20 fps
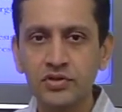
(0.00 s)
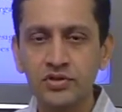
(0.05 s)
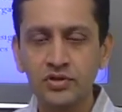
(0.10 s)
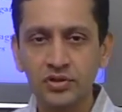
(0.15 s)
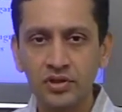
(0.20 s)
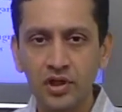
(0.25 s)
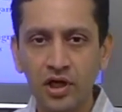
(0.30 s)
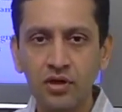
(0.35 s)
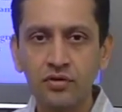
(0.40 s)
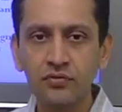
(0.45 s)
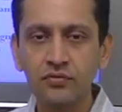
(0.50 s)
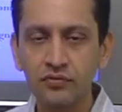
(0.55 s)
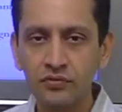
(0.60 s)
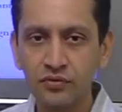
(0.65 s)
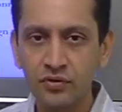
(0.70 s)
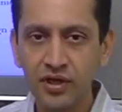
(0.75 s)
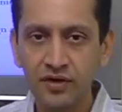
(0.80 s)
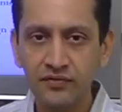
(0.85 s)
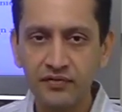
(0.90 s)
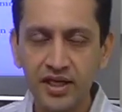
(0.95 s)
So
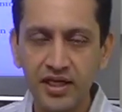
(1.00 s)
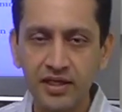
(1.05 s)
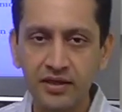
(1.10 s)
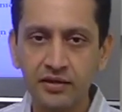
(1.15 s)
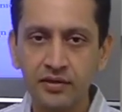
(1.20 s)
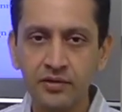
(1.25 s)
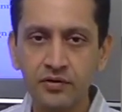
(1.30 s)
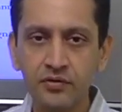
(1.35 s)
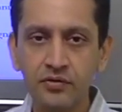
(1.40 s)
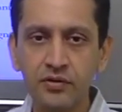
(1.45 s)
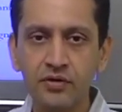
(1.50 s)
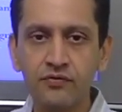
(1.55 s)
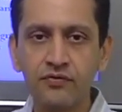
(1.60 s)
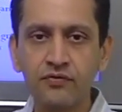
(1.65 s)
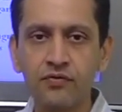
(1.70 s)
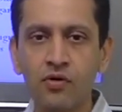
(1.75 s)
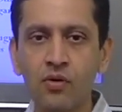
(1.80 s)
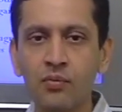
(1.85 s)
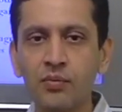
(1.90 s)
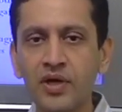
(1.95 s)
now you have taken it to a
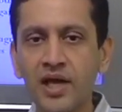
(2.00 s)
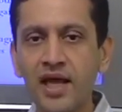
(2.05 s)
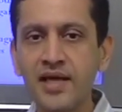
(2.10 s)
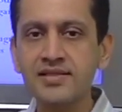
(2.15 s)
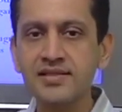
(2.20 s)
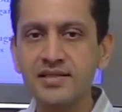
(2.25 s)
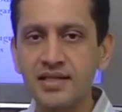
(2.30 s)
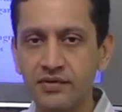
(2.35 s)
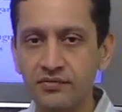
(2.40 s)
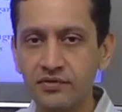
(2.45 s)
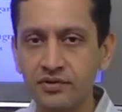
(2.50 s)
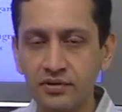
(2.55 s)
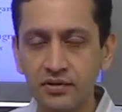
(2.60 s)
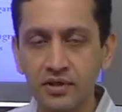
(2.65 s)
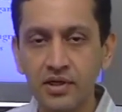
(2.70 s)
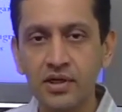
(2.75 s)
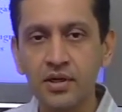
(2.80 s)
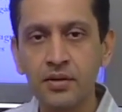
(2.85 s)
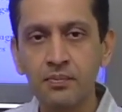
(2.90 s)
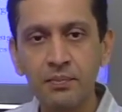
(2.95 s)
formalized level.
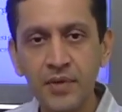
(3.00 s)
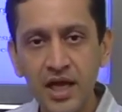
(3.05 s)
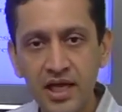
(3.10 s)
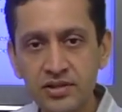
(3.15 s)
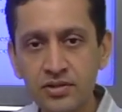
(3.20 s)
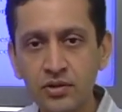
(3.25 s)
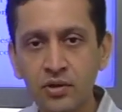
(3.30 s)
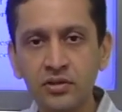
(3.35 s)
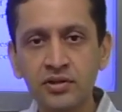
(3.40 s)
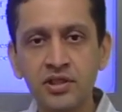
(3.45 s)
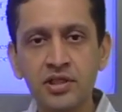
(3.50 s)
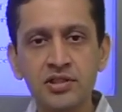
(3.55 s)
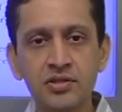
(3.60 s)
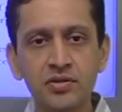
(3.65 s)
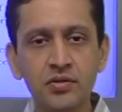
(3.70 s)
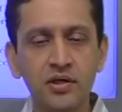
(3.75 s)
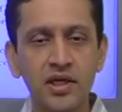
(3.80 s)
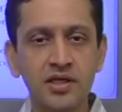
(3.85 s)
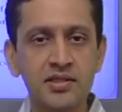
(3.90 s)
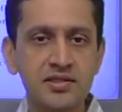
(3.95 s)
Based on
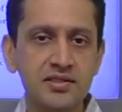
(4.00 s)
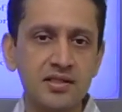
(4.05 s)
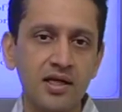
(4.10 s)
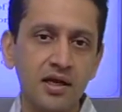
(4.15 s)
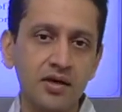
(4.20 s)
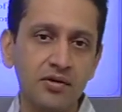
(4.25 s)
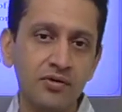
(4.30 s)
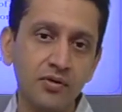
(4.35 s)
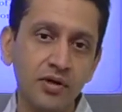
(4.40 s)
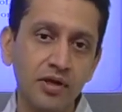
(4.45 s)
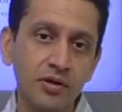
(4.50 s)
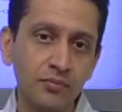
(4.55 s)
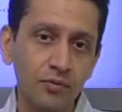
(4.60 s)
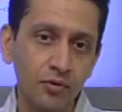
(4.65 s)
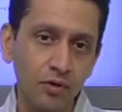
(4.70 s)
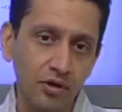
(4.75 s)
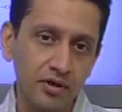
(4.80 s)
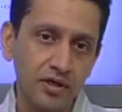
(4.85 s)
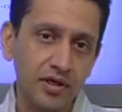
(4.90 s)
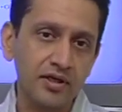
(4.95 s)
this, you can start doing
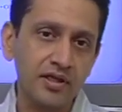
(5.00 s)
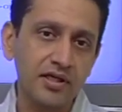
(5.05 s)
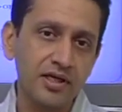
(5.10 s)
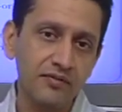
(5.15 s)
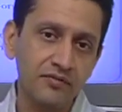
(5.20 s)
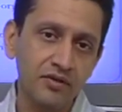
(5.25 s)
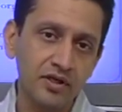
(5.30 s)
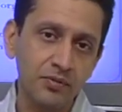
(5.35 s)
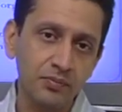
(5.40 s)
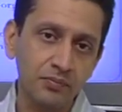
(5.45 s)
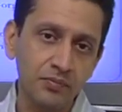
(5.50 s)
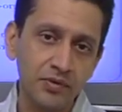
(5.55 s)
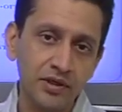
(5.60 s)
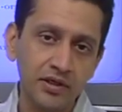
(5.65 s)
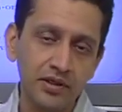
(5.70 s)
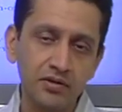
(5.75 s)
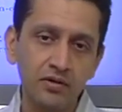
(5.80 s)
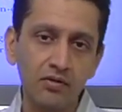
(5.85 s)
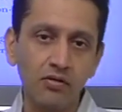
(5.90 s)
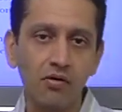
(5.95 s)
product
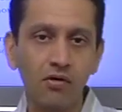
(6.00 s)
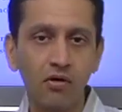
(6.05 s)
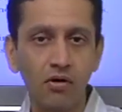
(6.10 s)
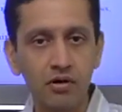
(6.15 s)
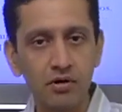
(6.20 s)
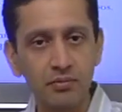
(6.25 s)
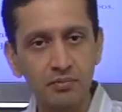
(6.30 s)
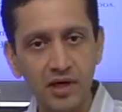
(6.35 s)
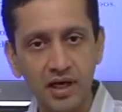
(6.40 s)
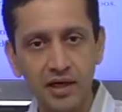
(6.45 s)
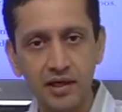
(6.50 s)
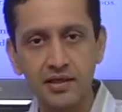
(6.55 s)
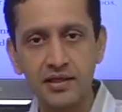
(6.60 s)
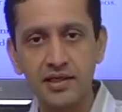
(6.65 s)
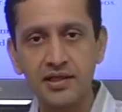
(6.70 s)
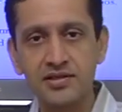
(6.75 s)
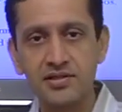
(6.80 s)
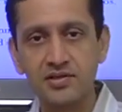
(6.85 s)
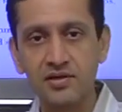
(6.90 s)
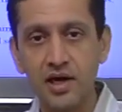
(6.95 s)
development or
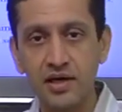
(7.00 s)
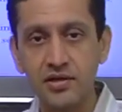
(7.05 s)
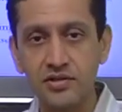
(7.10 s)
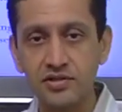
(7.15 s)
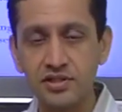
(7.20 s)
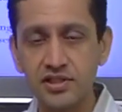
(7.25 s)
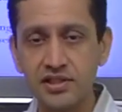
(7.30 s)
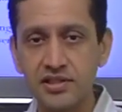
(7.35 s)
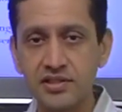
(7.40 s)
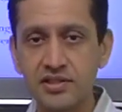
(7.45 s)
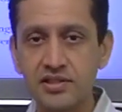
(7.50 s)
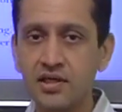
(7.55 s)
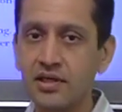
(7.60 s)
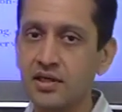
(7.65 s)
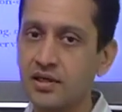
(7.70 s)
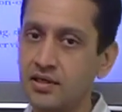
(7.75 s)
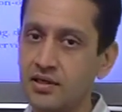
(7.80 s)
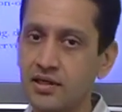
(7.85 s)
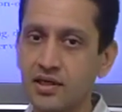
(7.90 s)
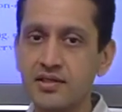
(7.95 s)
marketing strategies,
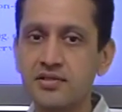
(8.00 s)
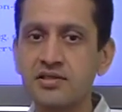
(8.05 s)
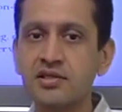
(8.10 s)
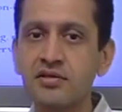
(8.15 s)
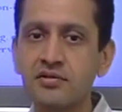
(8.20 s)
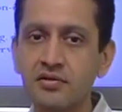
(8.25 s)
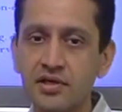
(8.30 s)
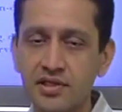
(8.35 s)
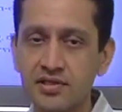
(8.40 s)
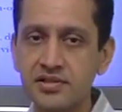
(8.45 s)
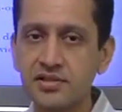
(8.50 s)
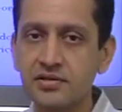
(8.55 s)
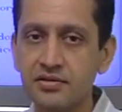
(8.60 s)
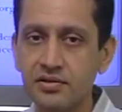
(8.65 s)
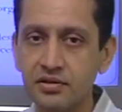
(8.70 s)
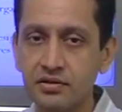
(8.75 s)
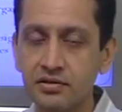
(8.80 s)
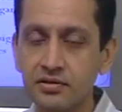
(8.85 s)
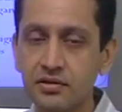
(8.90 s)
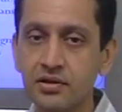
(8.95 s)
etc.,
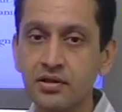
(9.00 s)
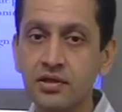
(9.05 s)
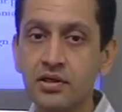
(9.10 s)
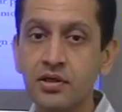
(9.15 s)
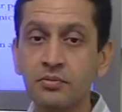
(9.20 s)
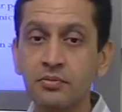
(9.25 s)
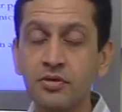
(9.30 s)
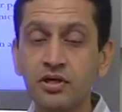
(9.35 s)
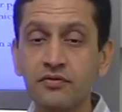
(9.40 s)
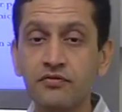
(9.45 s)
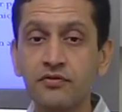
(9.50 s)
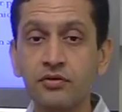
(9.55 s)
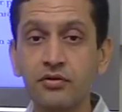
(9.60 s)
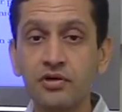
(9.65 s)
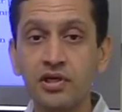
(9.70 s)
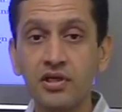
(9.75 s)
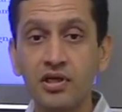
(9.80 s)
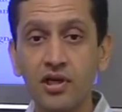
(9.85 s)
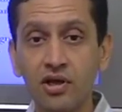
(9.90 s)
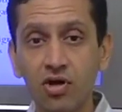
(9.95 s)
etc. But if you
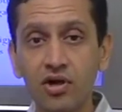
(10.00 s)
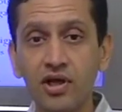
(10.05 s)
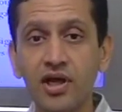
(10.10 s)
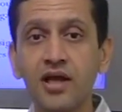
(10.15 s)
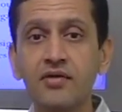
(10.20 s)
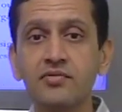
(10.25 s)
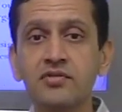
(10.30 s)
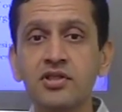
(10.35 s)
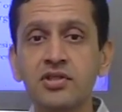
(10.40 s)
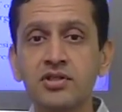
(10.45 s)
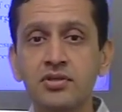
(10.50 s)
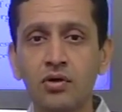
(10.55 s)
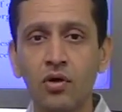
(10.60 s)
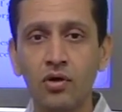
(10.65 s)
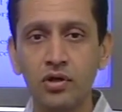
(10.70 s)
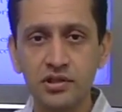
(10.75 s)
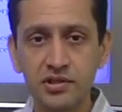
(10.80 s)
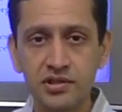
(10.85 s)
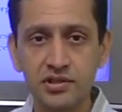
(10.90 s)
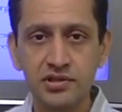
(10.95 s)
did not have this
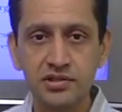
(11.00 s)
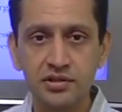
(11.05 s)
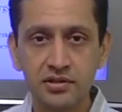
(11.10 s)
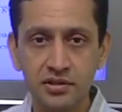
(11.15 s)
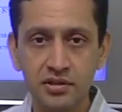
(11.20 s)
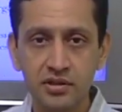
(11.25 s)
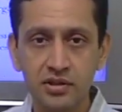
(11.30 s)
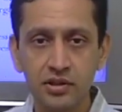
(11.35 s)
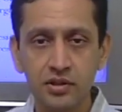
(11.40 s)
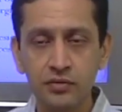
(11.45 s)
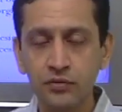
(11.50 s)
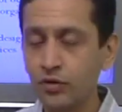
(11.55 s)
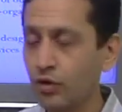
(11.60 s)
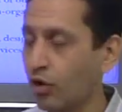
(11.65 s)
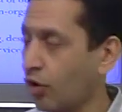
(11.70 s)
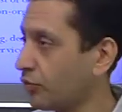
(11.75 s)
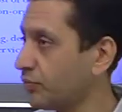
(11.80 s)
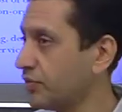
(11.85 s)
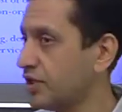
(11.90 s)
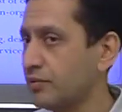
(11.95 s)
knowledge, you
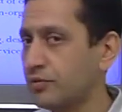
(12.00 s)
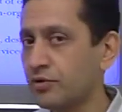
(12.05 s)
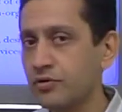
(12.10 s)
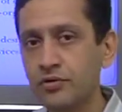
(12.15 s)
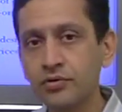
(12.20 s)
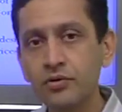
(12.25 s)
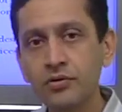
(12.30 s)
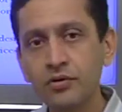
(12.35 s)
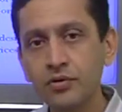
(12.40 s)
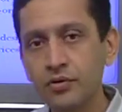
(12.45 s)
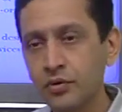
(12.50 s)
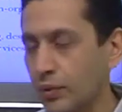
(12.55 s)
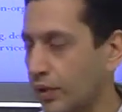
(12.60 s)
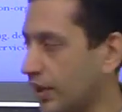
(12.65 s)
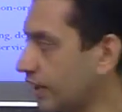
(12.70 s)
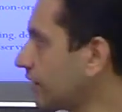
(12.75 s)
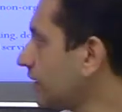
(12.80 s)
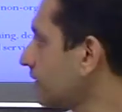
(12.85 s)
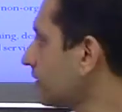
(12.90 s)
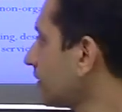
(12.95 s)
would not be able to
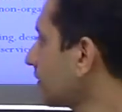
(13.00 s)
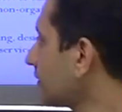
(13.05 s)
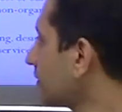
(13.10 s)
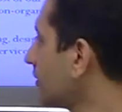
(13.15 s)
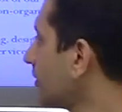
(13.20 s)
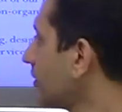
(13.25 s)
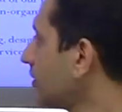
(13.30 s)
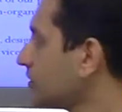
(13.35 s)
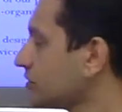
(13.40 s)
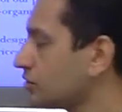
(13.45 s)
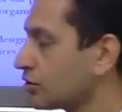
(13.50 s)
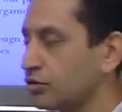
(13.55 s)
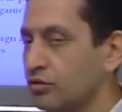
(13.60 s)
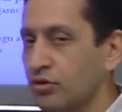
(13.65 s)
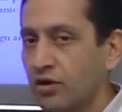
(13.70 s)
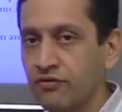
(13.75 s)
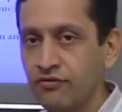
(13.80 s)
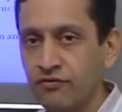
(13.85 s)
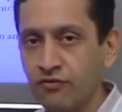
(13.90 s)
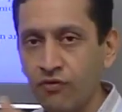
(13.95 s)
do anything. So
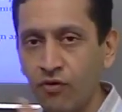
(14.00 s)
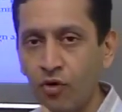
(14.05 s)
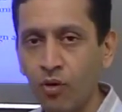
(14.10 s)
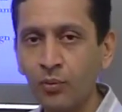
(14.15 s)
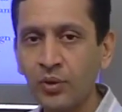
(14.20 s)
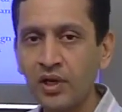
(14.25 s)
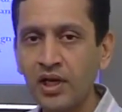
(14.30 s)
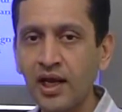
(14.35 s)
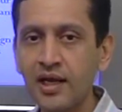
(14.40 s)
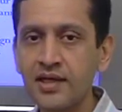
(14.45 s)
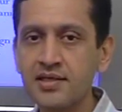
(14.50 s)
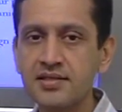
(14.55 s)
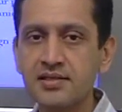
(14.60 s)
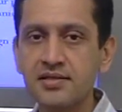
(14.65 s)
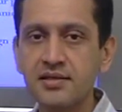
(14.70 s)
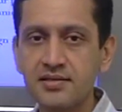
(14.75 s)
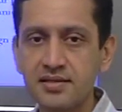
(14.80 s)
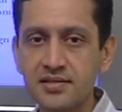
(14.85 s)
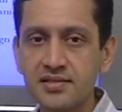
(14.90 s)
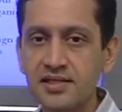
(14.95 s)
you have
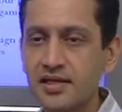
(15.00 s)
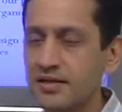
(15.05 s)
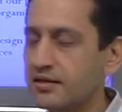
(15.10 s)
formalized the